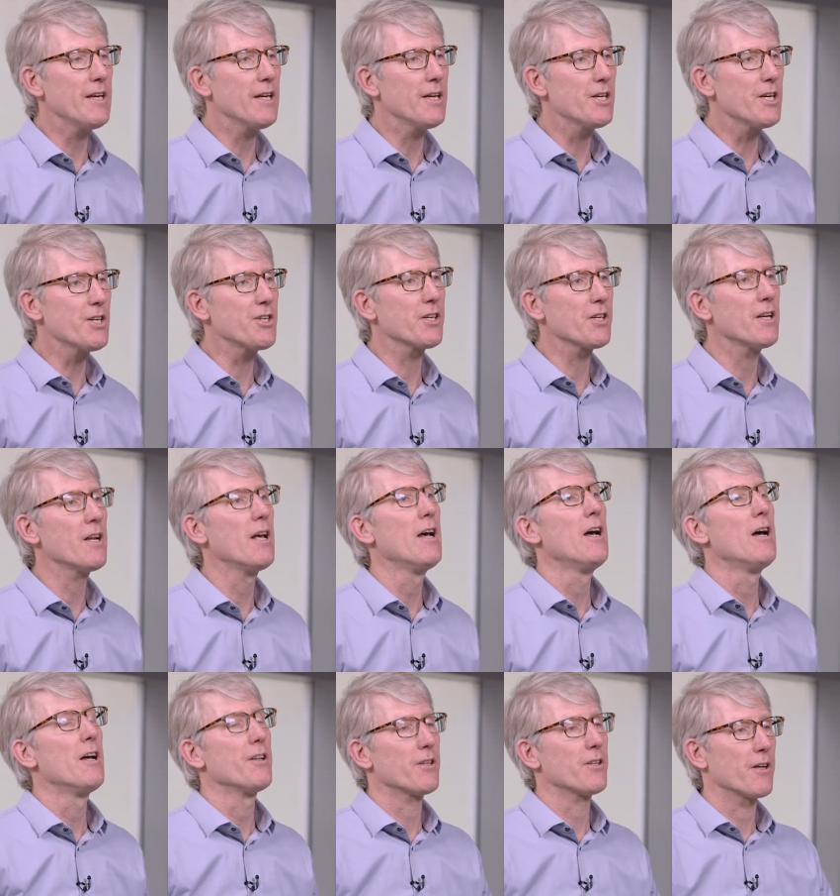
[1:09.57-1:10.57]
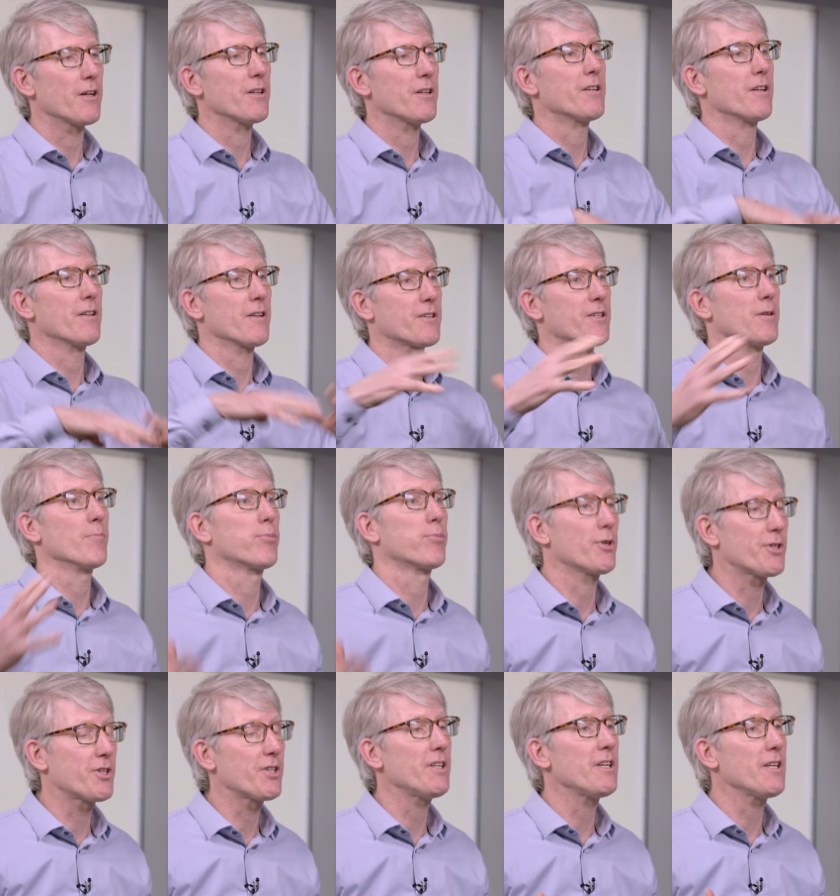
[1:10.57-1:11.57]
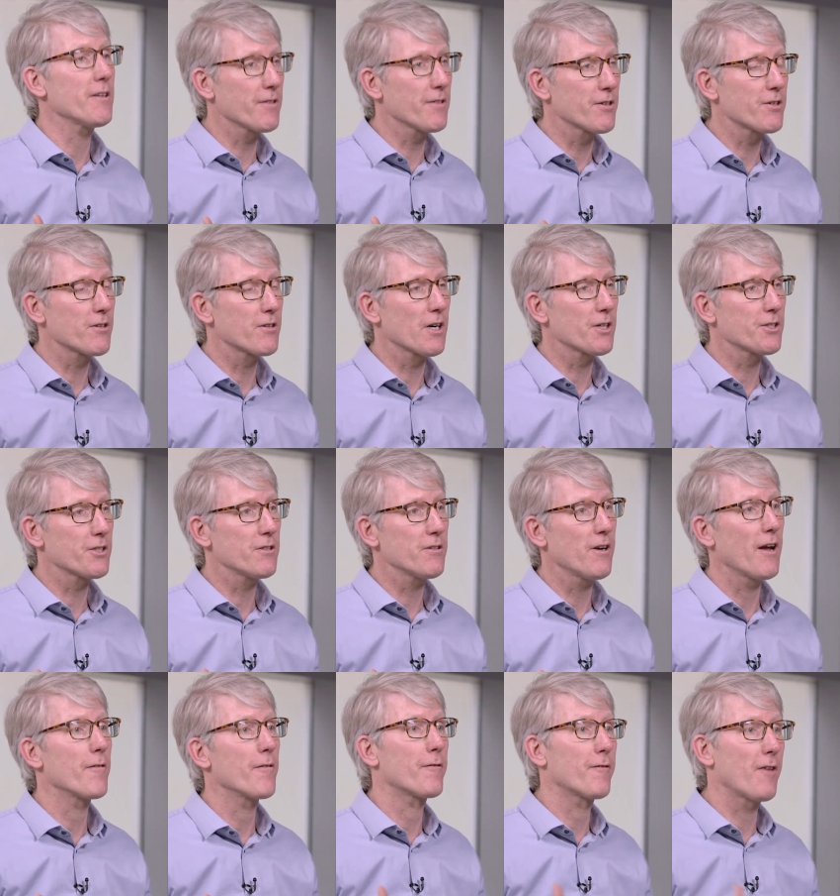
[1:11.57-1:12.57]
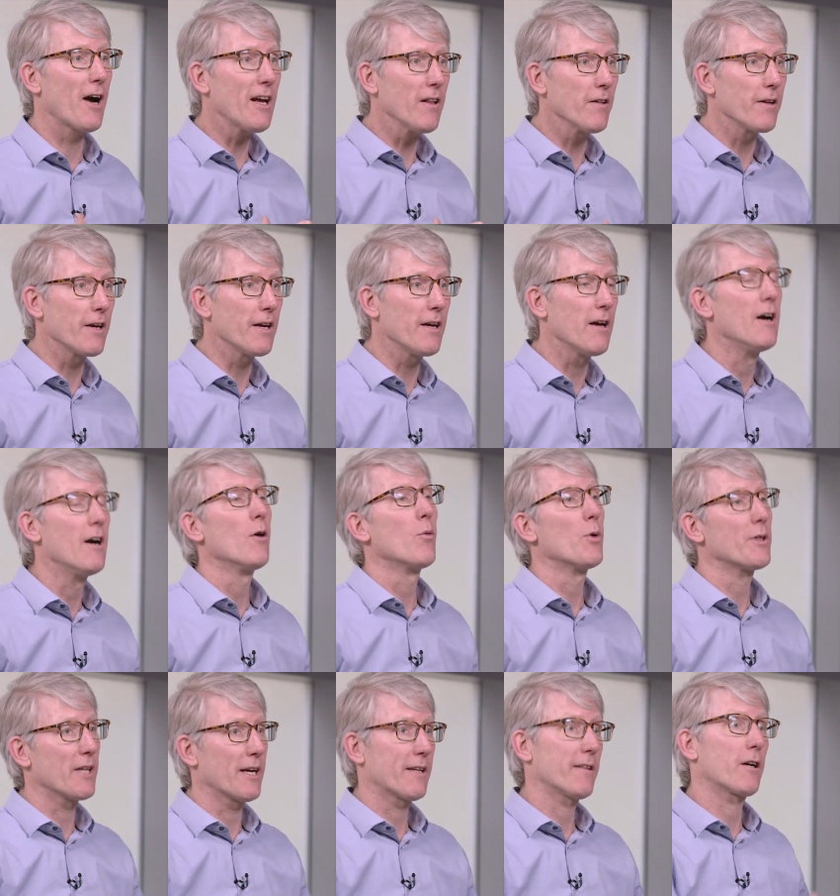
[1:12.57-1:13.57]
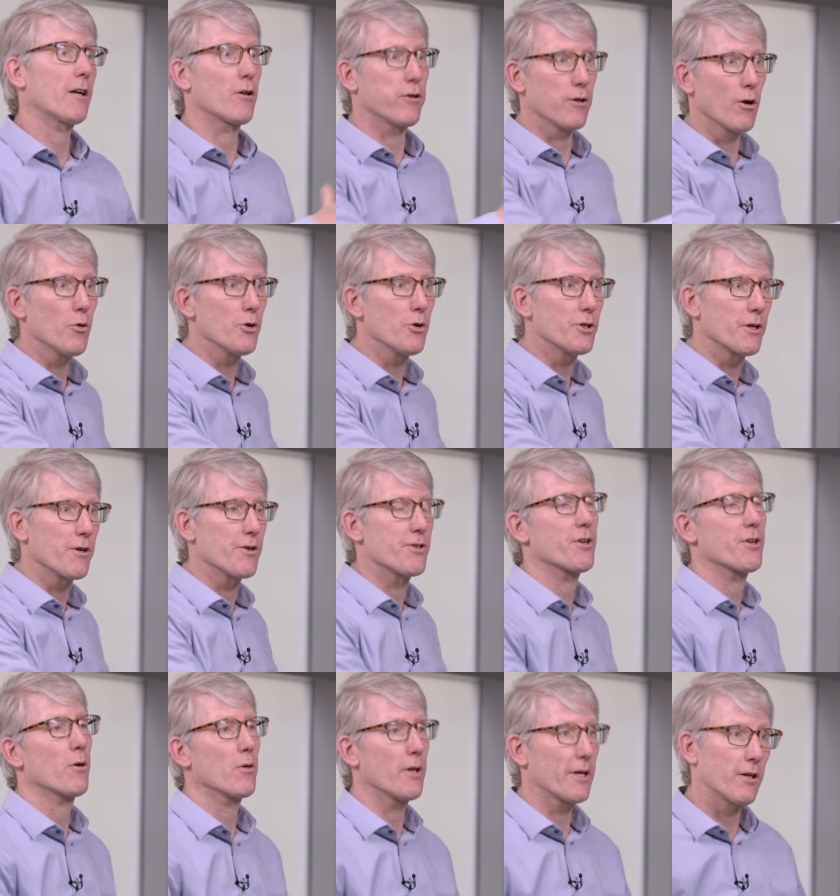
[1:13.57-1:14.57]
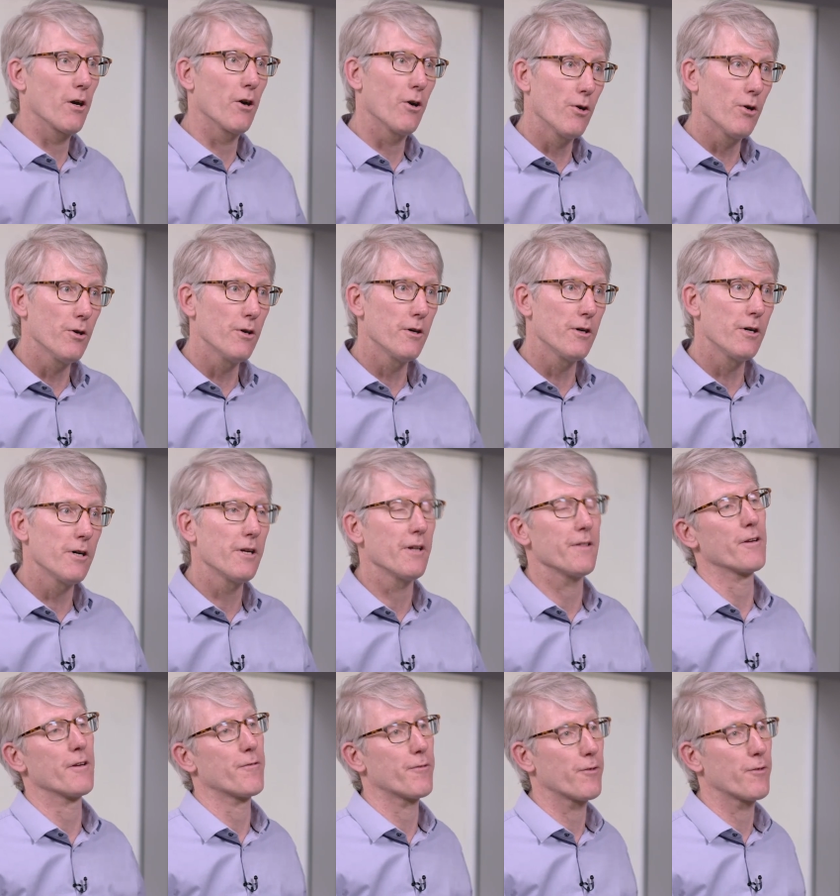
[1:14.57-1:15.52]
in addition to the, to the simplicity of the structure. And finally, with like the closure, so like the hood and